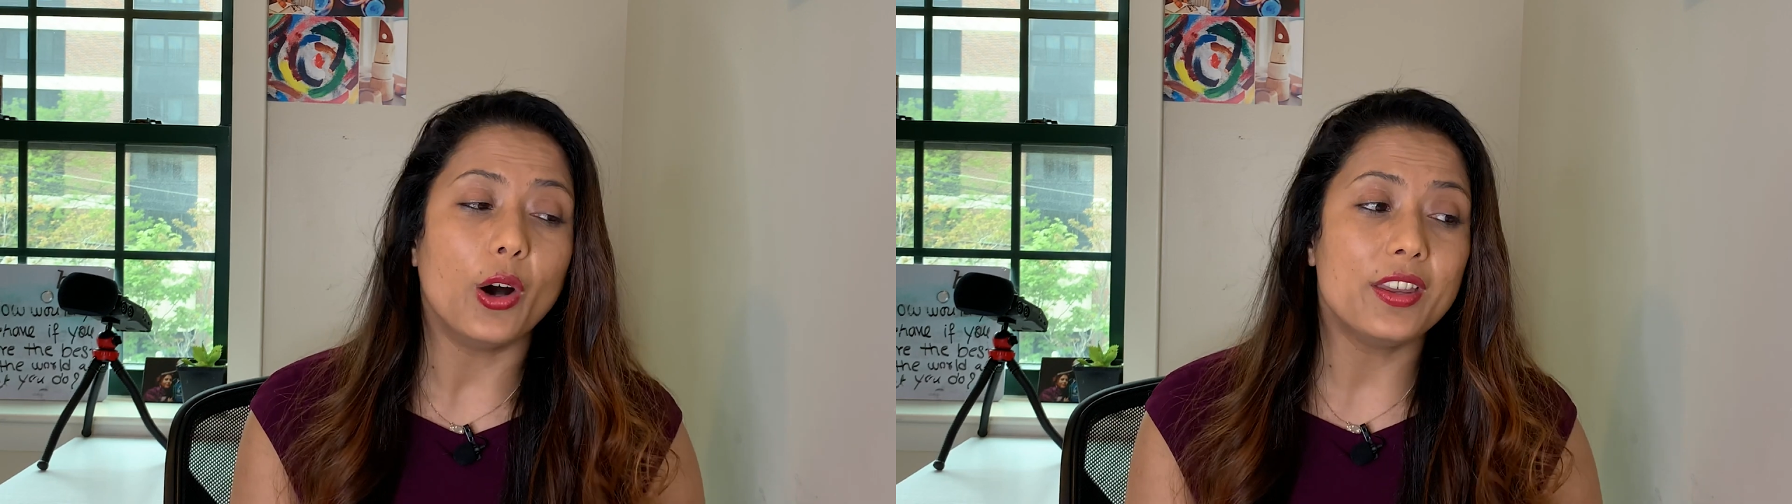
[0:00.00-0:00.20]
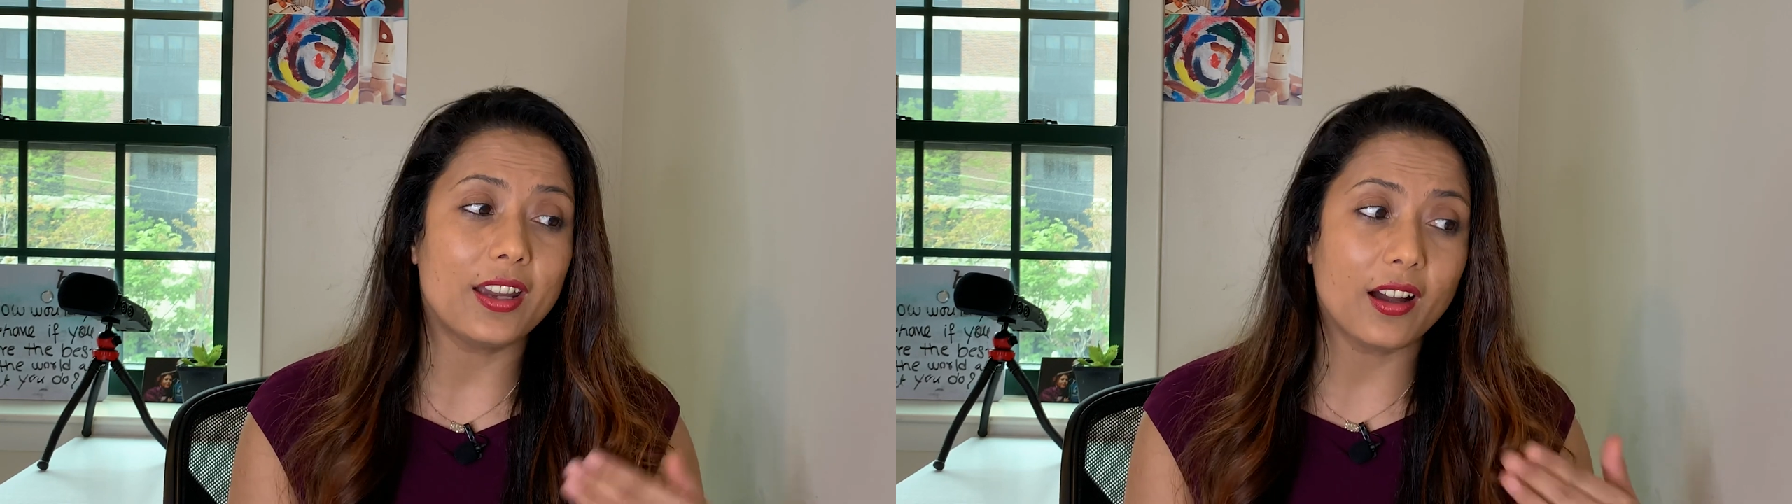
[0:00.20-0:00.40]

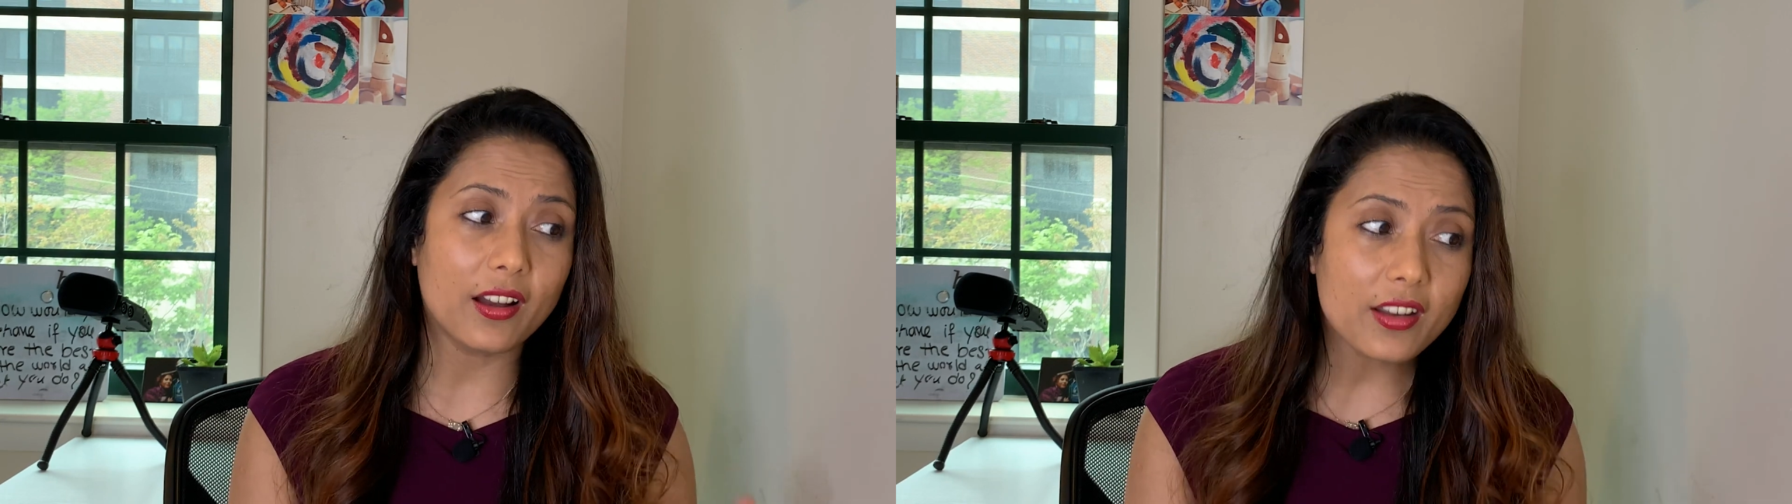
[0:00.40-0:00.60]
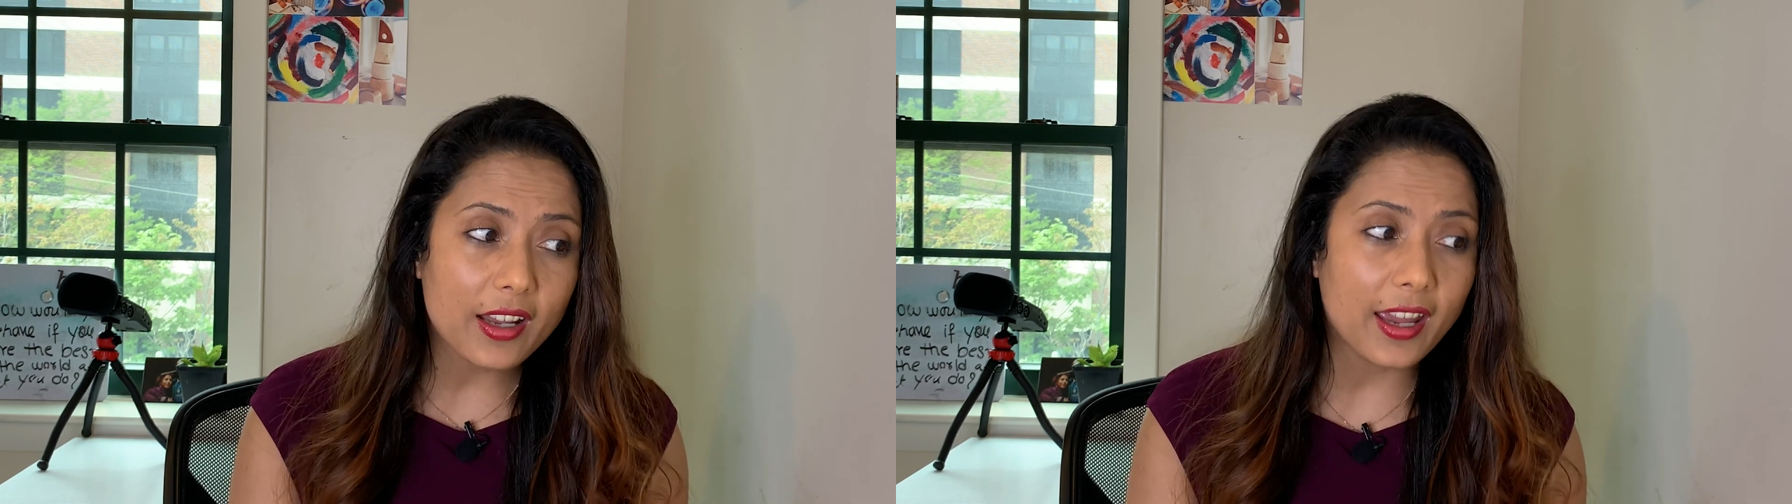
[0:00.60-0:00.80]
On the
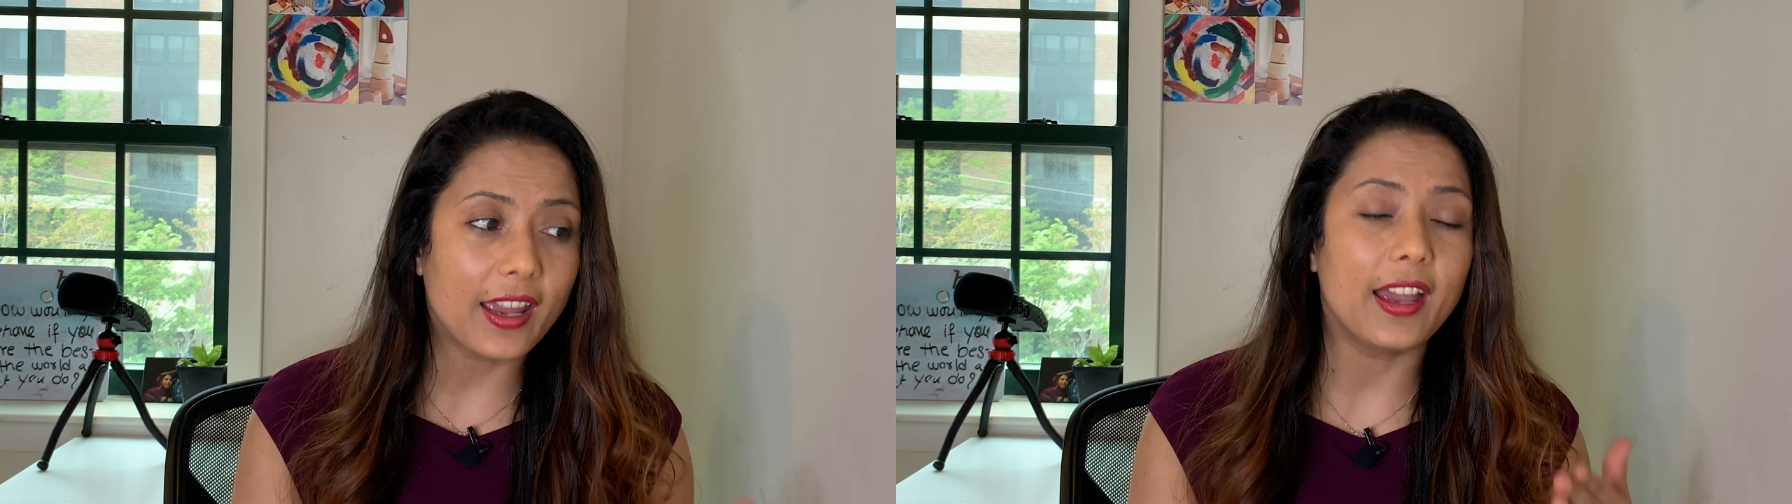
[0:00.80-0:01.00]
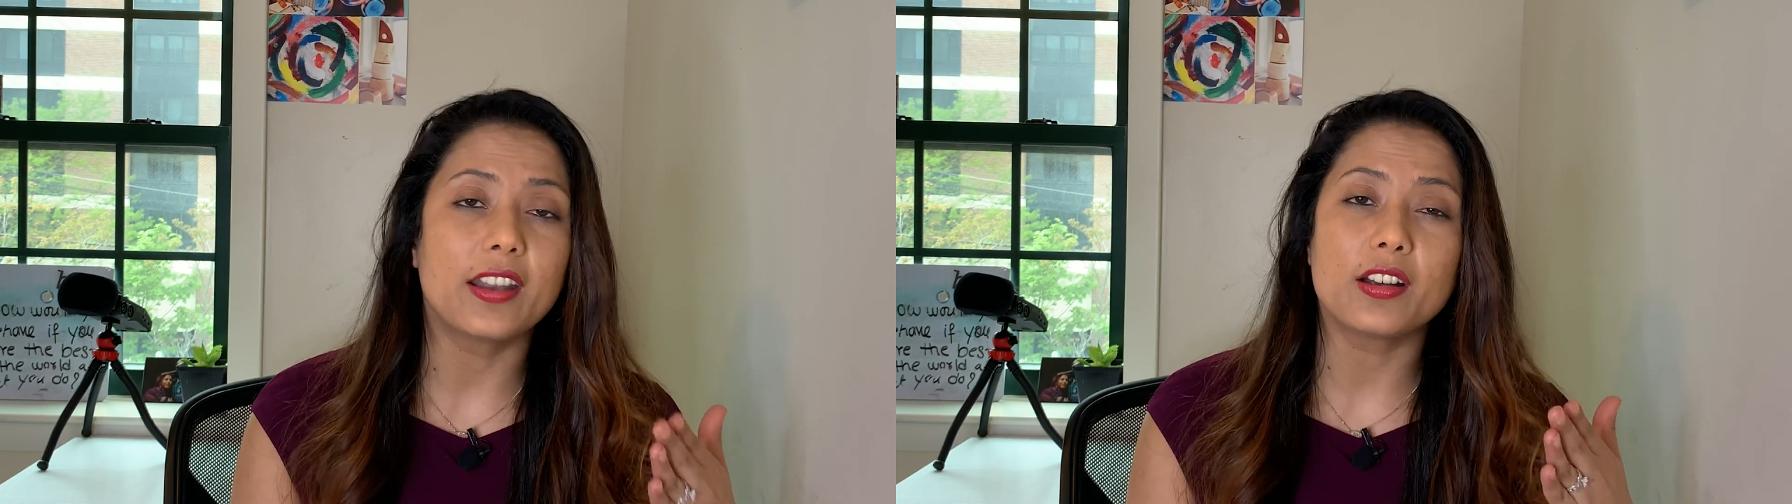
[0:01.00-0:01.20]
other
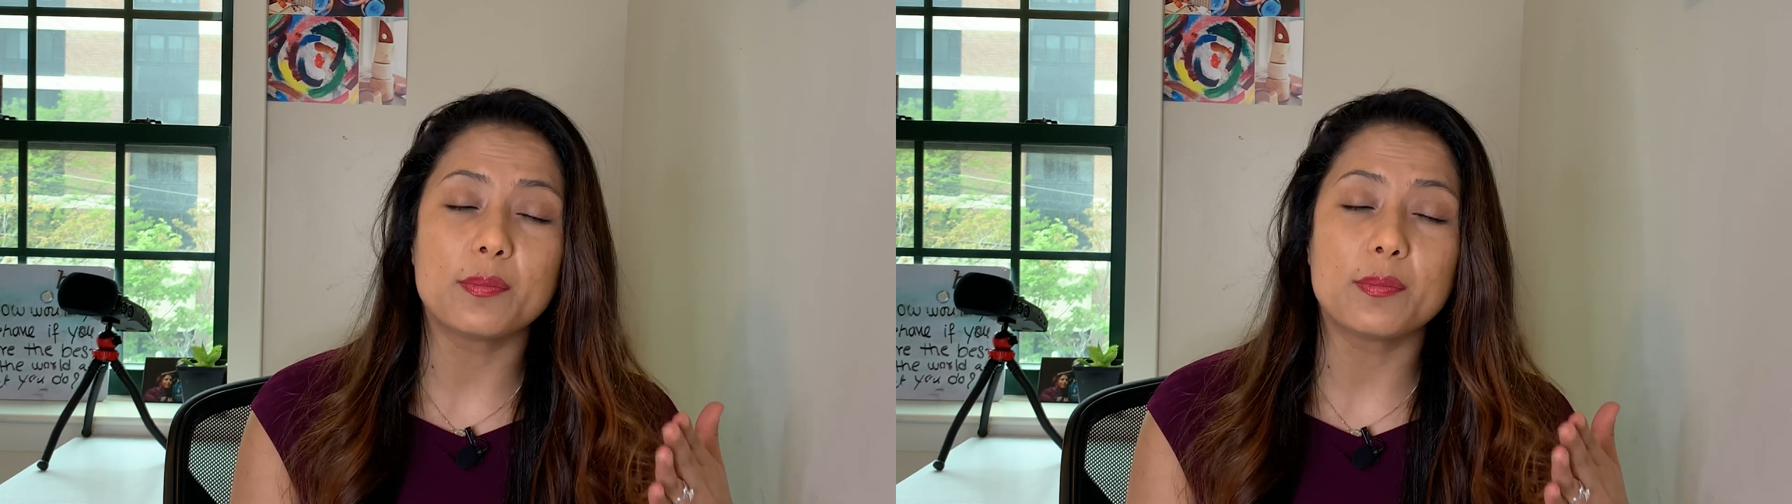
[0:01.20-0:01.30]
hand,